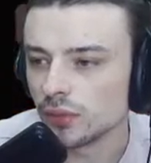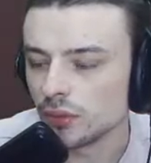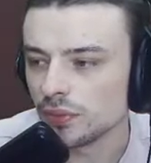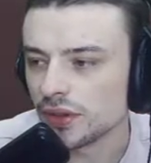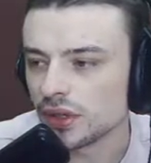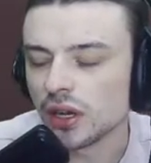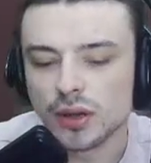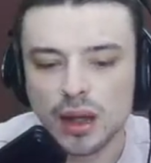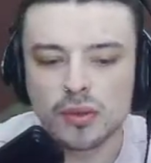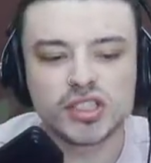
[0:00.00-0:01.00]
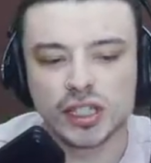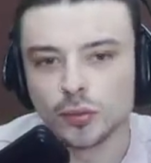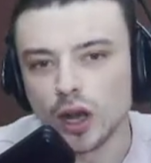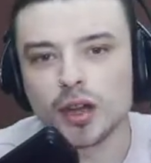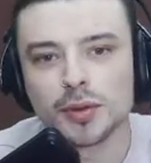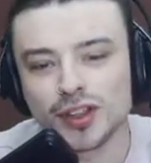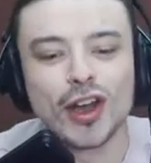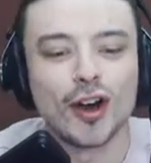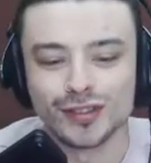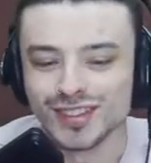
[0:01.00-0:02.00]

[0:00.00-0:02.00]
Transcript: well, there we go. Emerson, welcome to the cult.